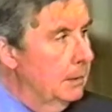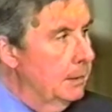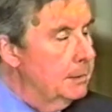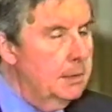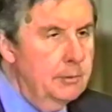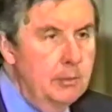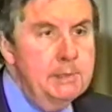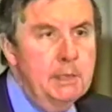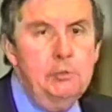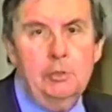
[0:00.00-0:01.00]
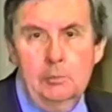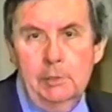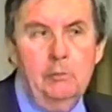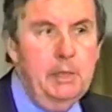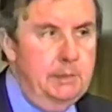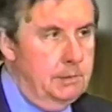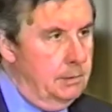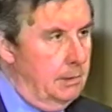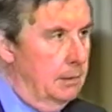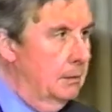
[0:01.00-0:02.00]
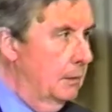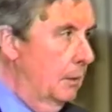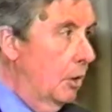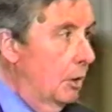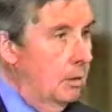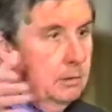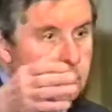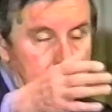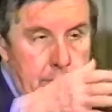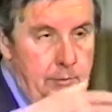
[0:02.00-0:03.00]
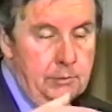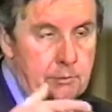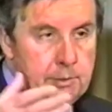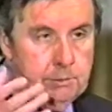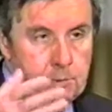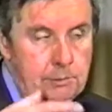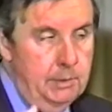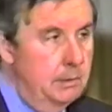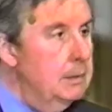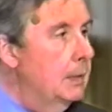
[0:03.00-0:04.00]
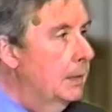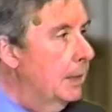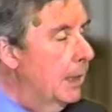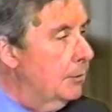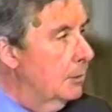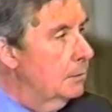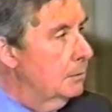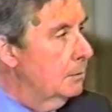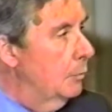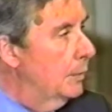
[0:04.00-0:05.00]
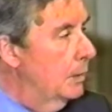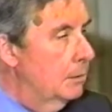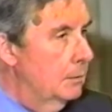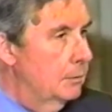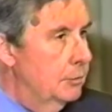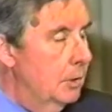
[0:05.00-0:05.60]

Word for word: He said there is a German race and all the members of this race must be gathered within